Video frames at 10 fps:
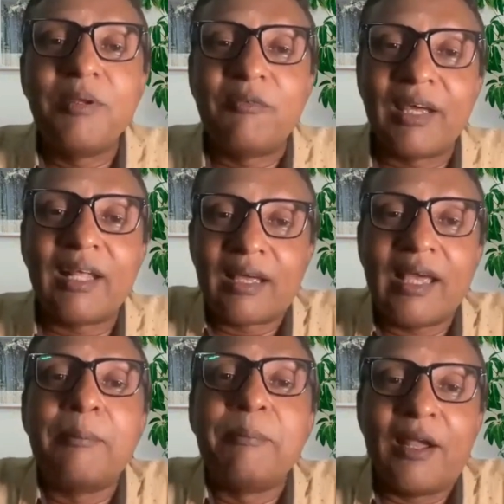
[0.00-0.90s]
me where I
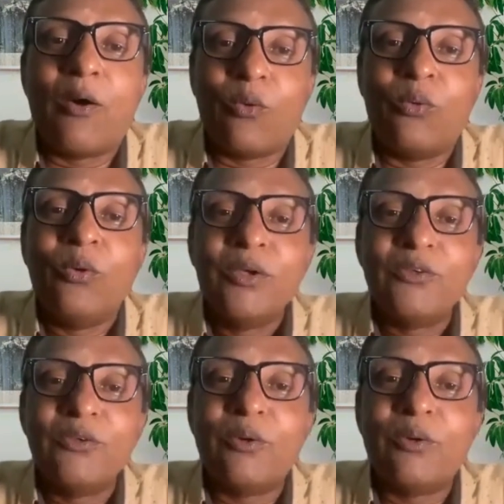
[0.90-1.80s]
am now,
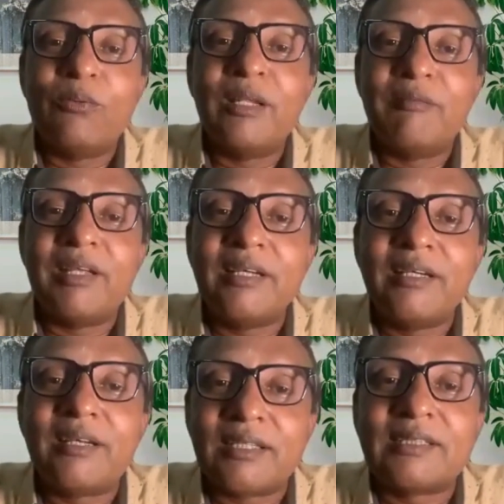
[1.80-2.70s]
in a very
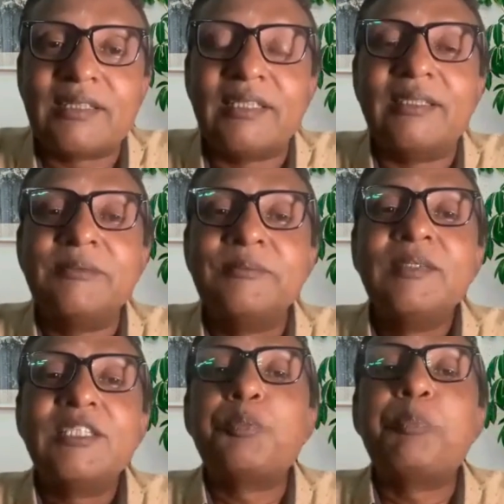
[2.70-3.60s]
interesting
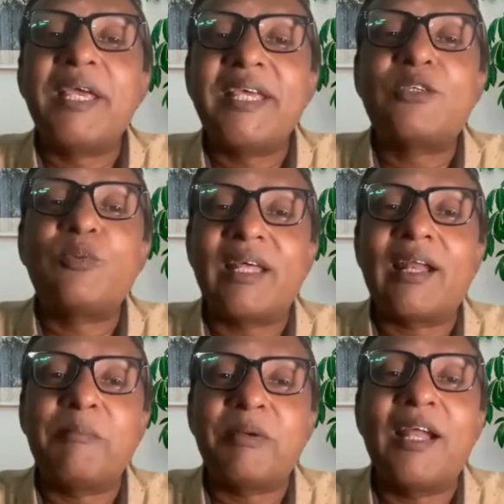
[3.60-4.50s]
space where
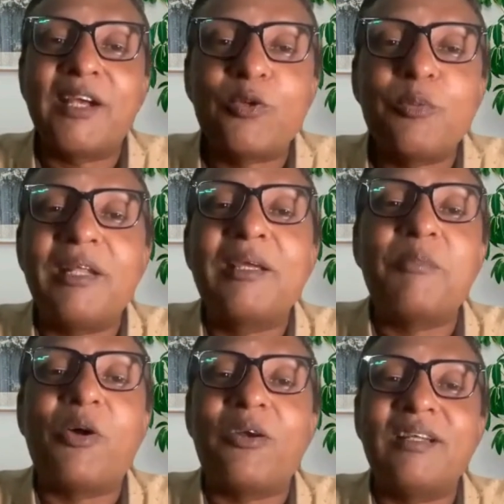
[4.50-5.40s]
I'm trying to bring
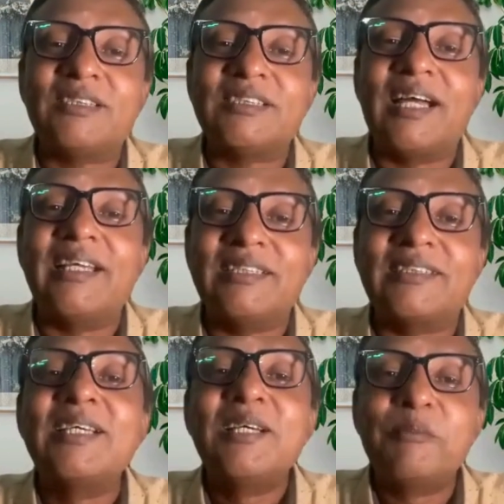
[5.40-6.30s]
modern science,